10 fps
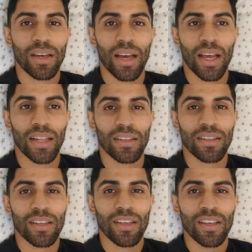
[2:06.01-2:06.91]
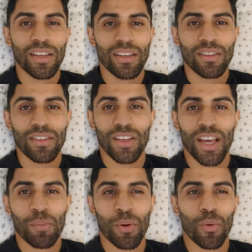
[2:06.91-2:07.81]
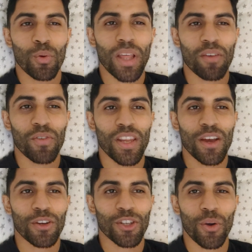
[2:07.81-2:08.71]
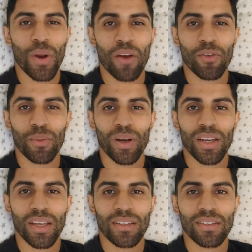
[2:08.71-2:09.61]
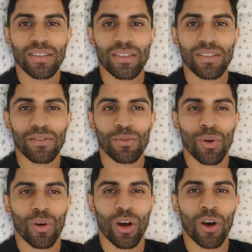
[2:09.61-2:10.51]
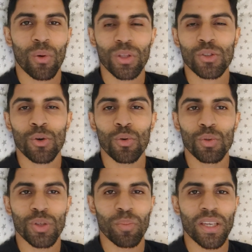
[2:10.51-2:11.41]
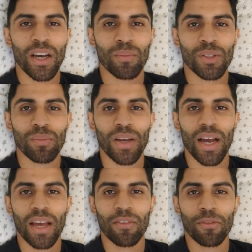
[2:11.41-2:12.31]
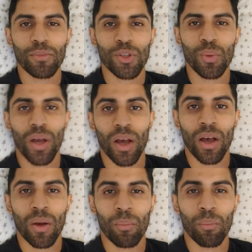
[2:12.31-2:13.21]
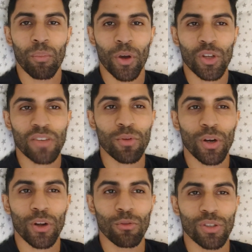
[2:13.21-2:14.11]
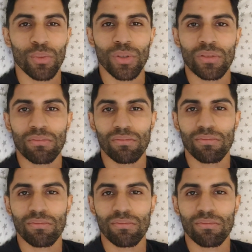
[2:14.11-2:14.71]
And yeah, but all that video showed everyone is not, oh, it's cool to beat up some guy from Twitter, because everyone knows it was